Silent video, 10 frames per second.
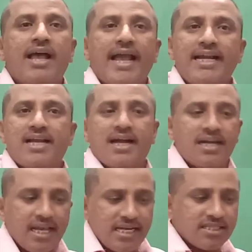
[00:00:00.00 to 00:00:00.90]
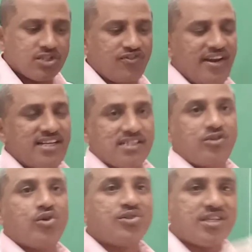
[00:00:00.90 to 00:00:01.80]
it contains sweets.
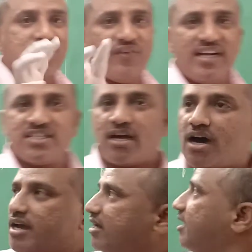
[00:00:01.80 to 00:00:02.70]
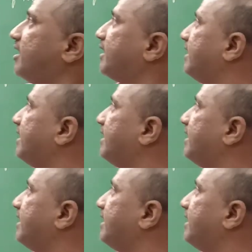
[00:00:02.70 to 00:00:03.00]
Those sweets are